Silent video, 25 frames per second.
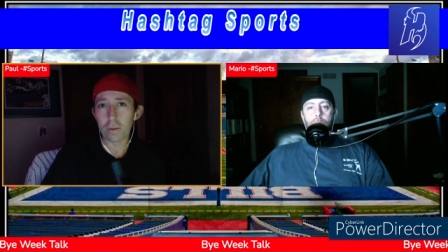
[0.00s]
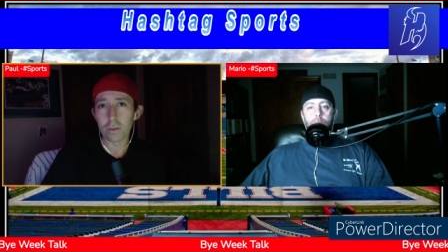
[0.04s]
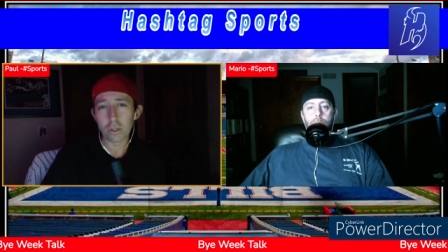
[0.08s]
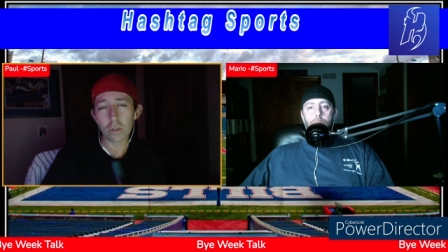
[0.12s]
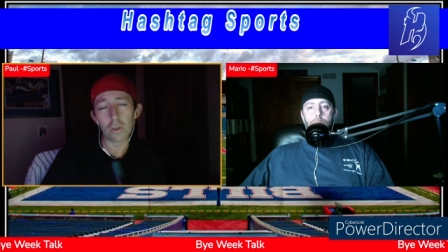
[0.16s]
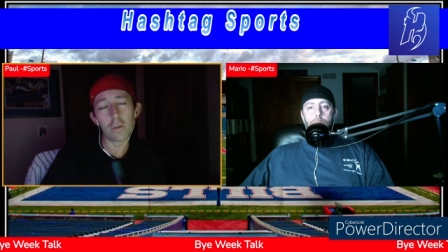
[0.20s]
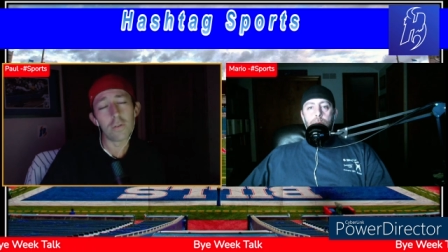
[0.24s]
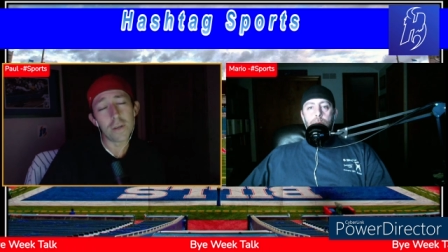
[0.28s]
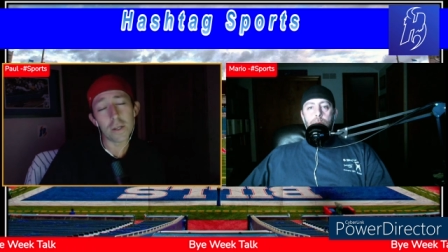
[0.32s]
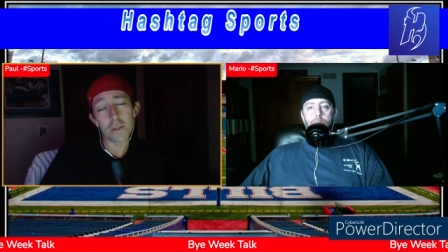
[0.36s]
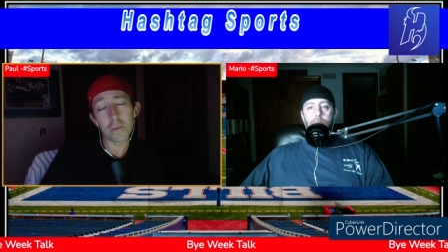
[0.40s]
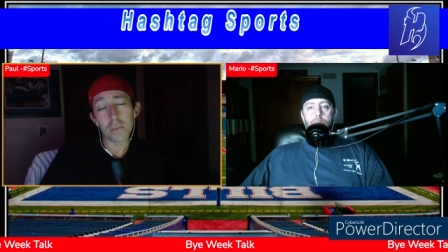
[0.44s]

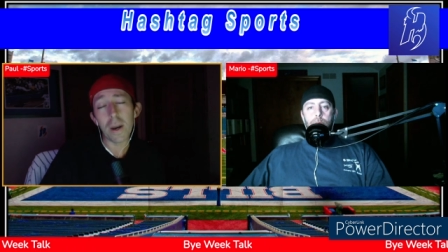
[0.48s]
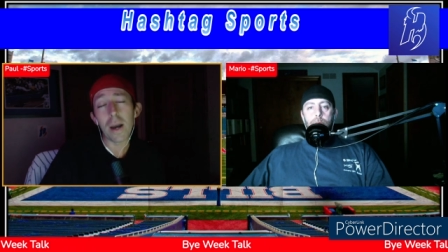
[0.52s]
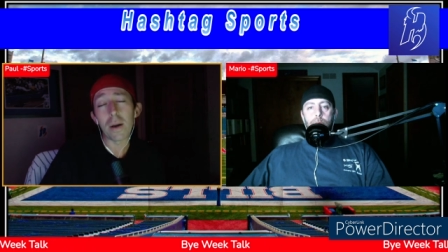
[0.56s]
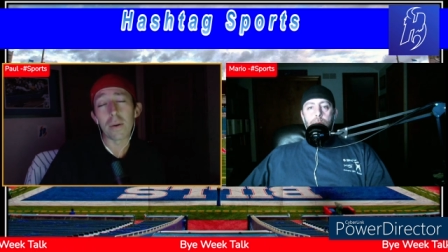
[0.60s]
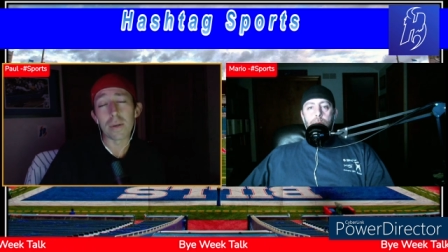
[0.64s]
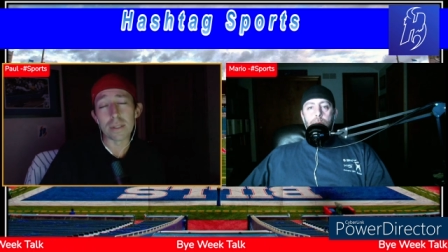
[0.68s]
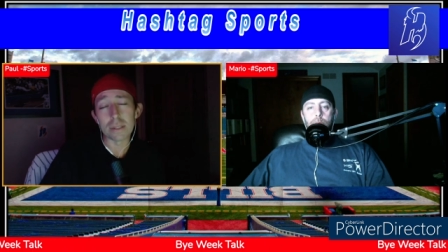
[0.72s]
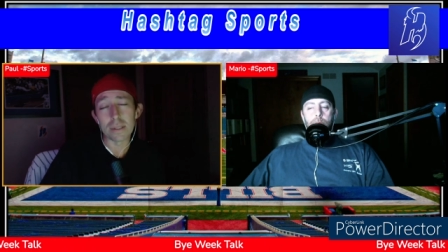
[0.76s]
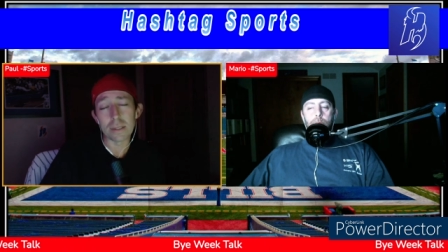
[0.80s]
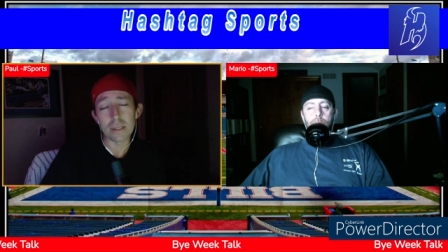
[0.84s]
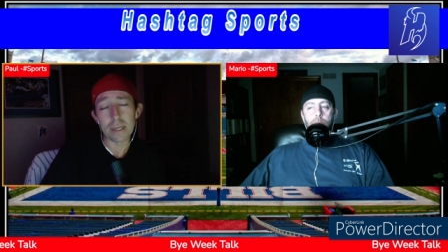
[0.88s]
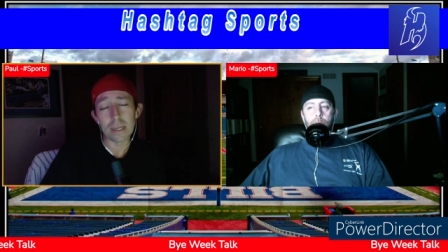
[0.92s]
So fifth
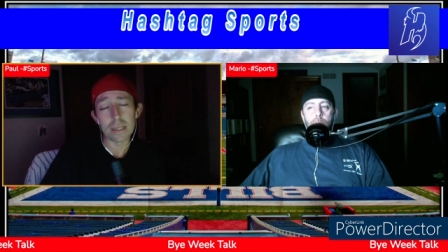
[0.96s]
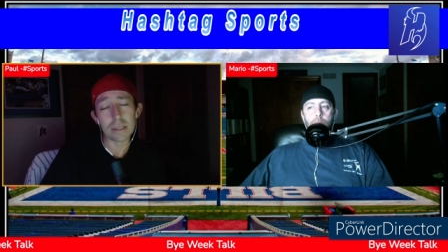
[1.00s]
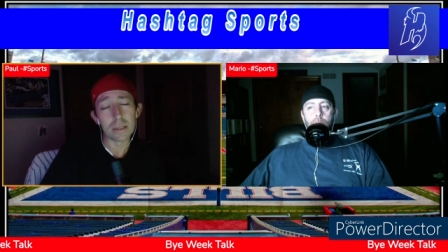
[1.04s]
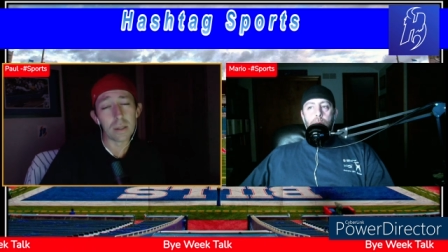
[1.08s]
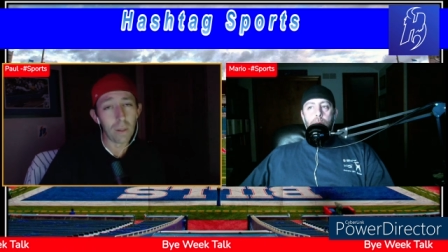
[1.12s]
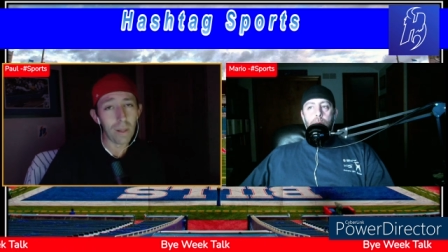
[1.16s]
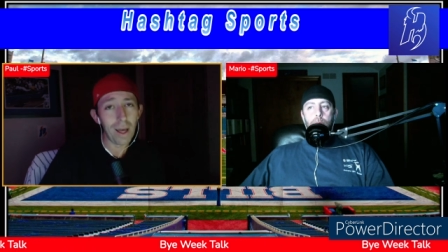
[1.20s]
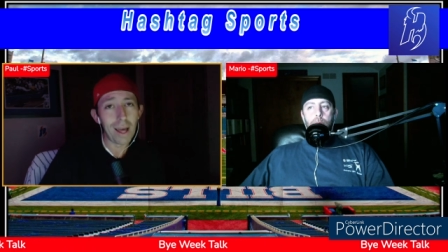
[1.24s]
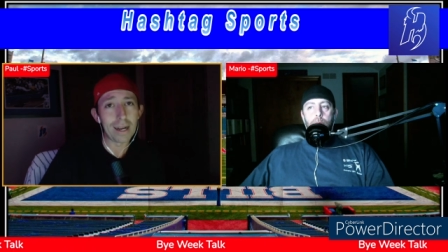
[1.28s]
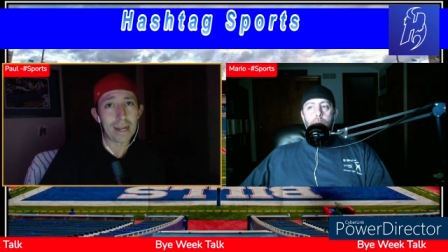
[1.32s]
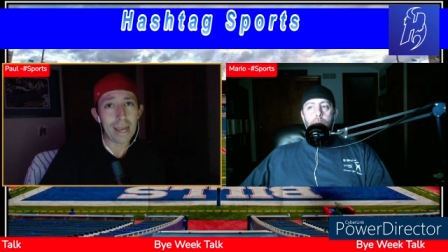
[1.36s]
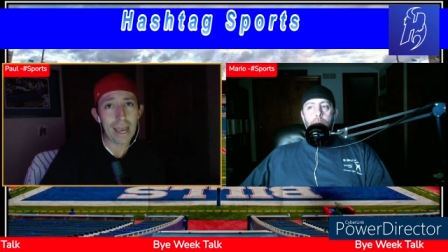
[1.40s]
round is is a
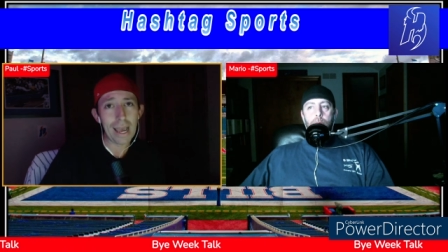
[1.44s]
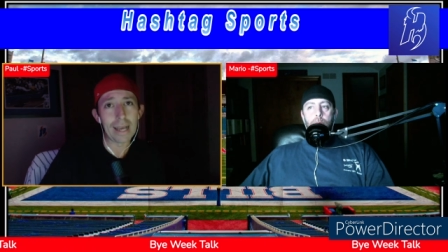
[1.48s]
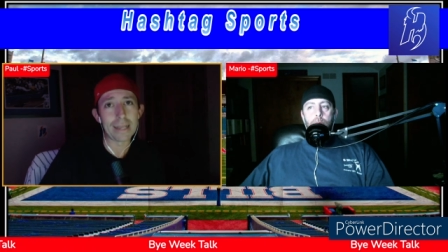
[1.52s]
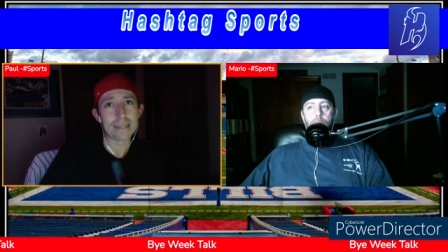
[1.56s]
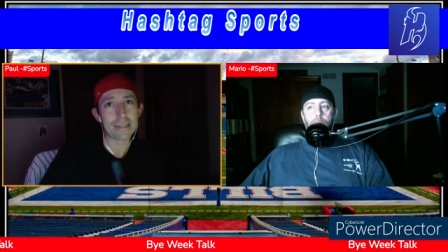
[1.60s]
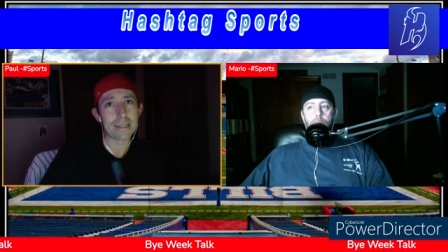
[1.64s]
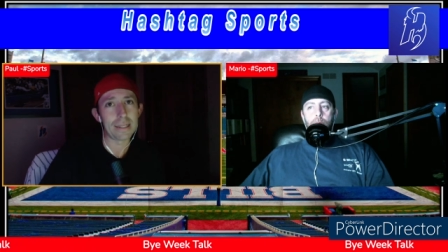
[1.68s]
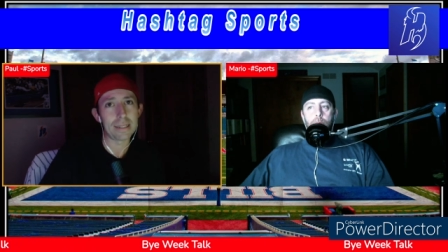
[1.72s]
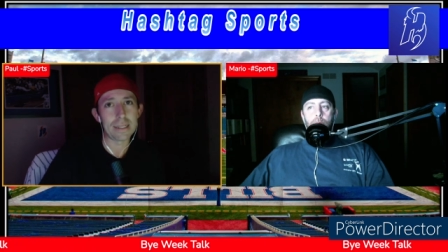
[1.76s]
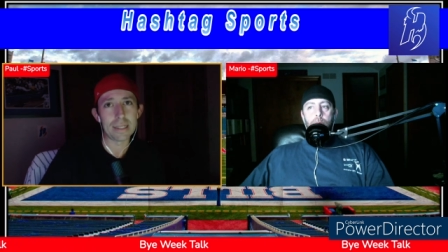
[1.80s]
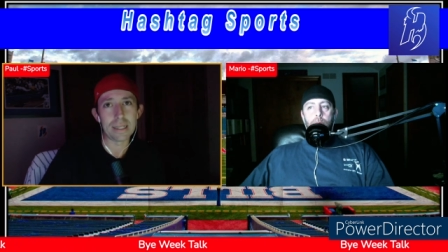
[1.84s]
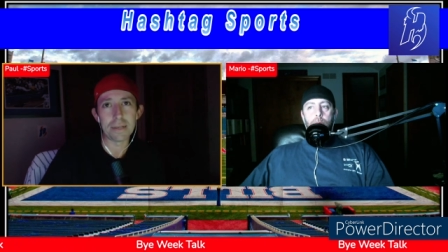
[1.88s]
lot of
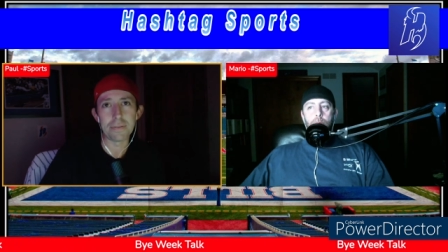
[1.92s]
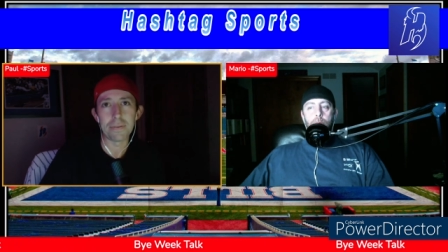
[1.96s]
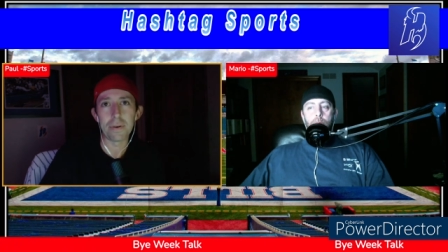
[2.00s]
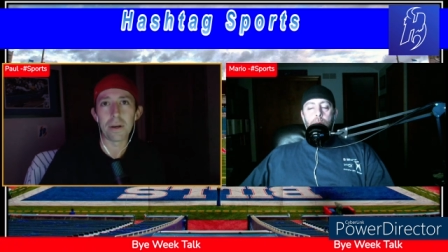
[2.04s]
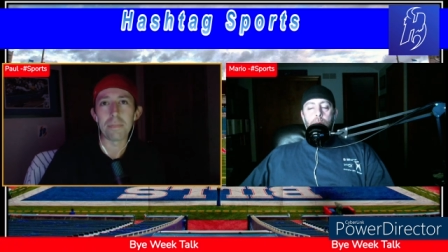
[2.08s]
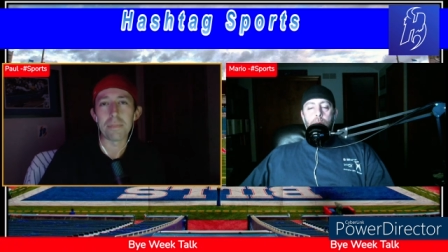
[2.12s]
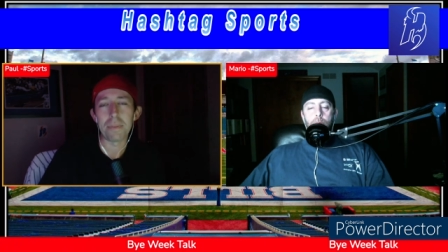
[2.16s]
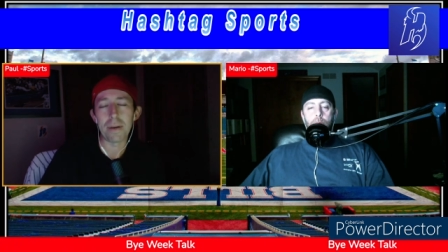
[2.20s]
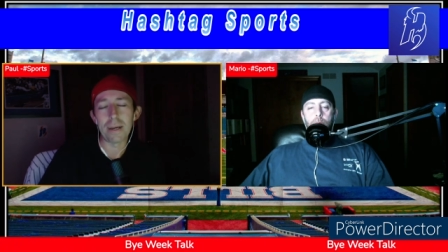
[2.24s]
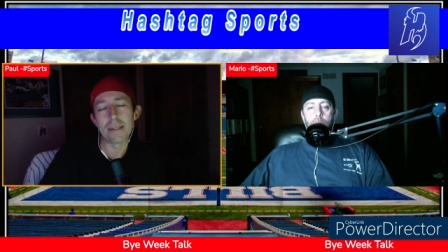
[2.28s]
asset to give up.